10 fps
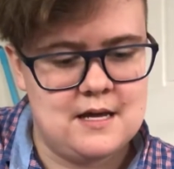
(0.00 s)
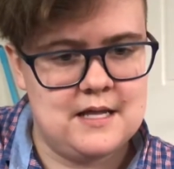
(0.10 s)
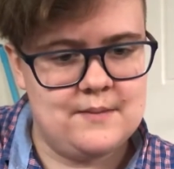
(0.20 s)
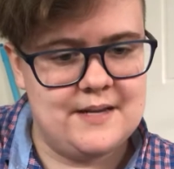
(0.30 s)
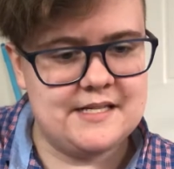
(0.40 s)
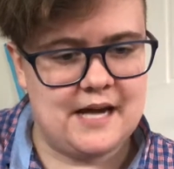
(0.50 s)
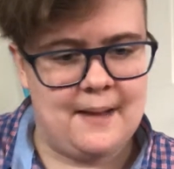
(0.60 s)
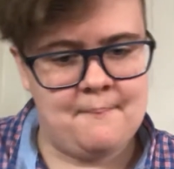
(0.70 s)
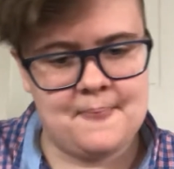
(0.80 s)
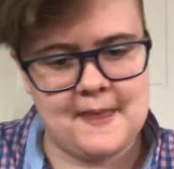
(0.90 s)
In the
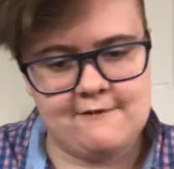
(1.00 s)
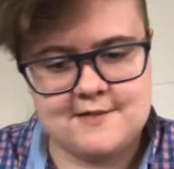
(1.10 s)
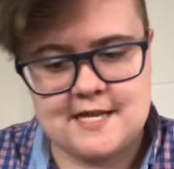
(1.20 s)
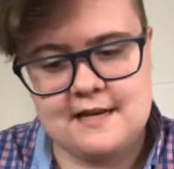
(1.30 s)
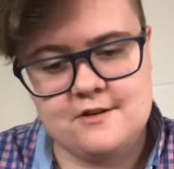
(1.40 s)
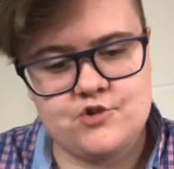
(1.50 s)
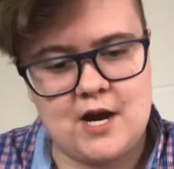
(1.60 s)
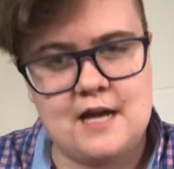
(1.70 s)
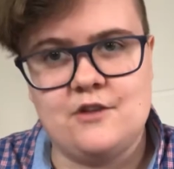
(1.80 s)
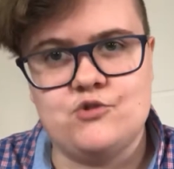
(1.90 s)
meantime, I've decided to
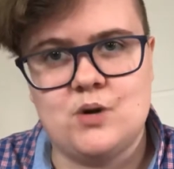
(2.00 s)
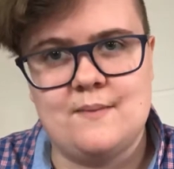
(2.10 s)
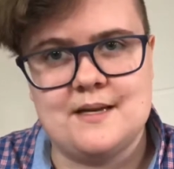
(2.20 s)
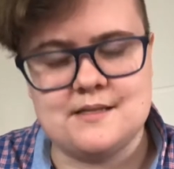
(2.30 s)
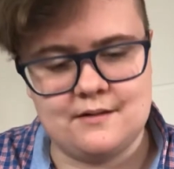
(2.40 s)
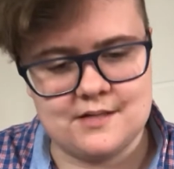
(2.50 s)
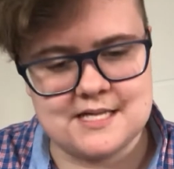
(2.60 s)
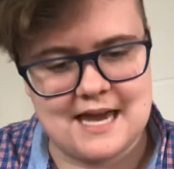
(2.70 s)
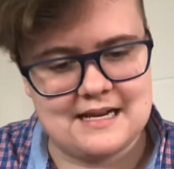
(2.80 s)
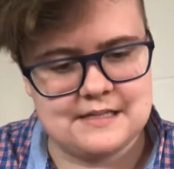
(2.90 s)
try and enjoy my single
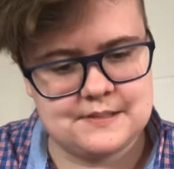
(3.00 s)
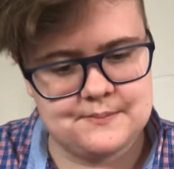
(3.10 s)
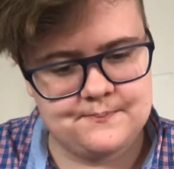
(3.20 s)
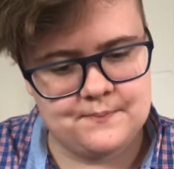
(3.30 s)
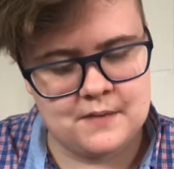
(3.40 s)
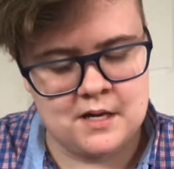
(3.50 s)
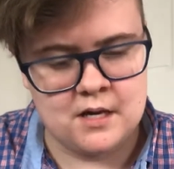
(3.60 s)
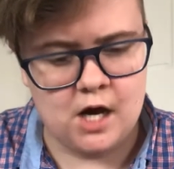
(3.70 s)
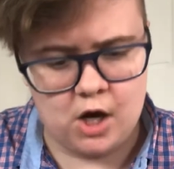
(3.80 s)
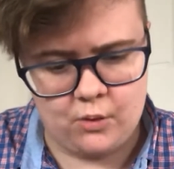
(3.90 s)
status.
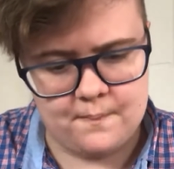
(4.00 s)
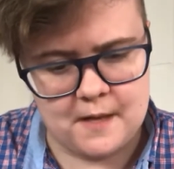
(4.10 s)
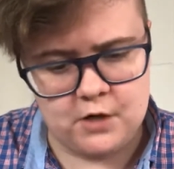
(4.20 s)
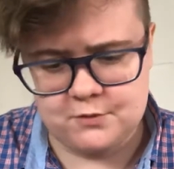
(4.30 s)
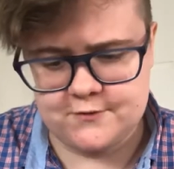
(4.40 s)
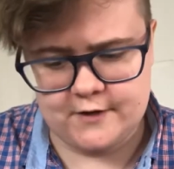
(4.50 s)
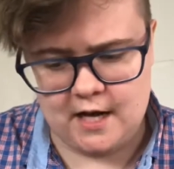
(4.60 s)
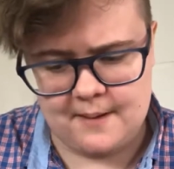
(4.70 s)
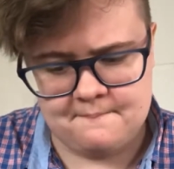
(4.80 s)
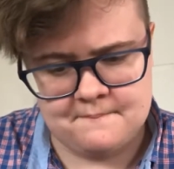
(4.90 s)
Oh, I almost
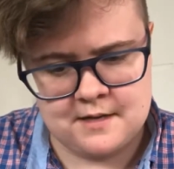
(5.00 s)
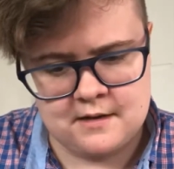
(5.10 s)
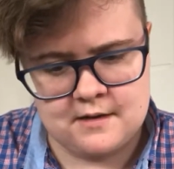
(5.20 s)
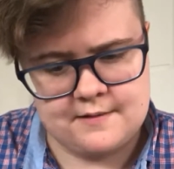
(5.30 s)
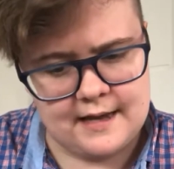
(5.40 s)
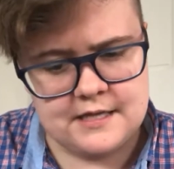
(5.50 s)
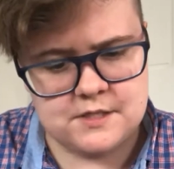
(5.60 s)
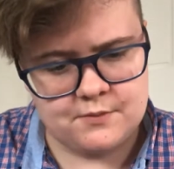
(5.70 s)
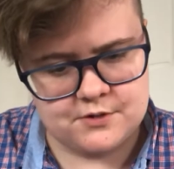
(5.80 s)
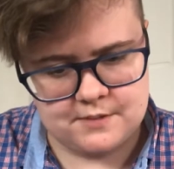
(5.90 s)
forgot. Dad is
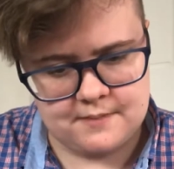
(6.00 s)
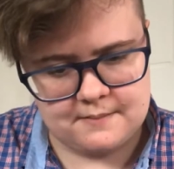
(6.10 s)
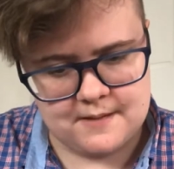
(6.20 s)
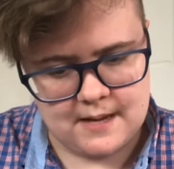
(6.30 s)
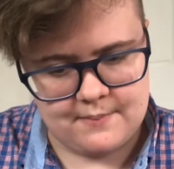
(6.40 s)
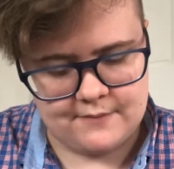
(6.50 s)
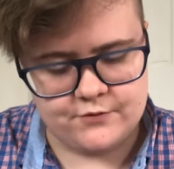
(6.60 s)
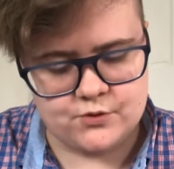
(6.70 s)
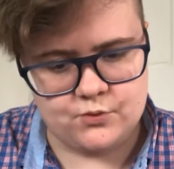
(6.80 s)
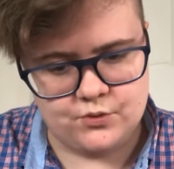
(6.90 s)
supposed to pick me up after
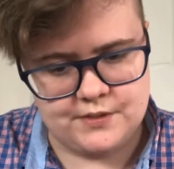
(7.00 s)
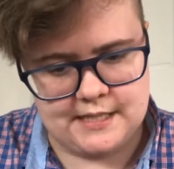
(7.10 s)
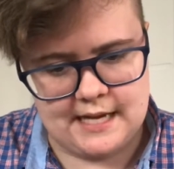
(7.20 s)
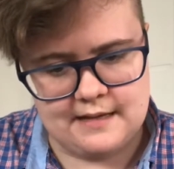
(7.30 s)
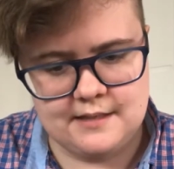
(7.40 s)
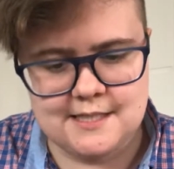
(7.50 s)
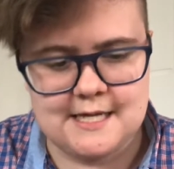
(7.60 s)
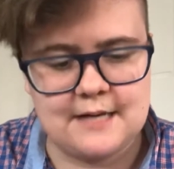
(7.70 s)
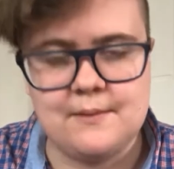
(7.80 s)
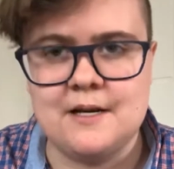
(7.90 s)
school today to
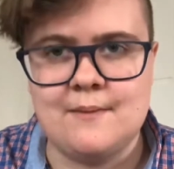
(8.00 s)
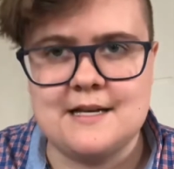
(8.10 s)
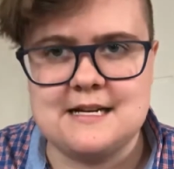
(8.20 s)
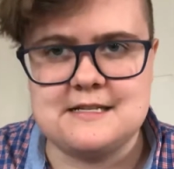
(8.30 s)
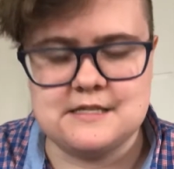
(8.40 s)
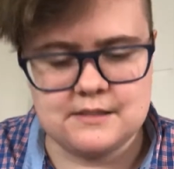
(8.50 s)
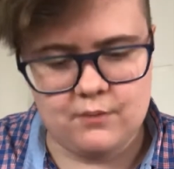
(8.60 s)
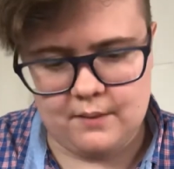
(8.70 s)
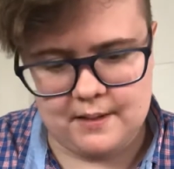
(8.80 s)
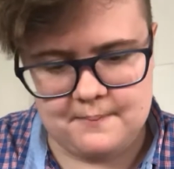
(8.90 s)
take me to my dentist
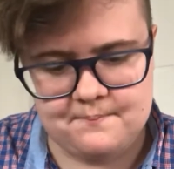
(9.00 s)
appointment.